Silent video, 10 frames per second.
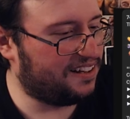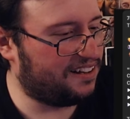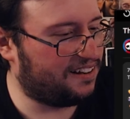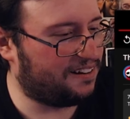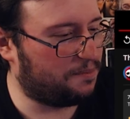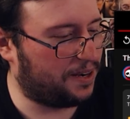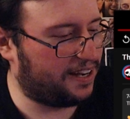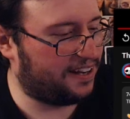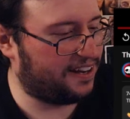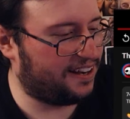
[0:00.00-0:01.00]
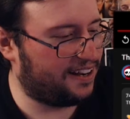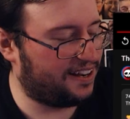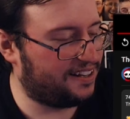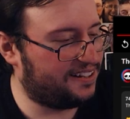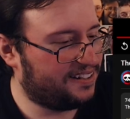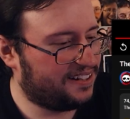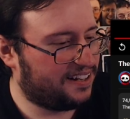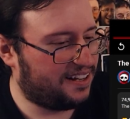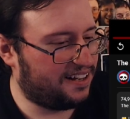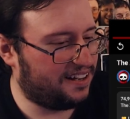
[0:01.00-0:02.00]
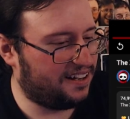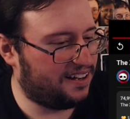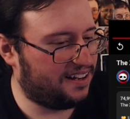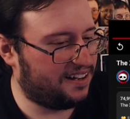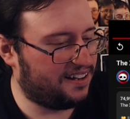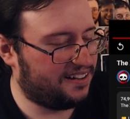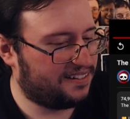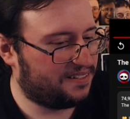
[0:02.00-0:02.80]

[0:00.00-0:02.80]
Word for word: Oh, my God. Uh...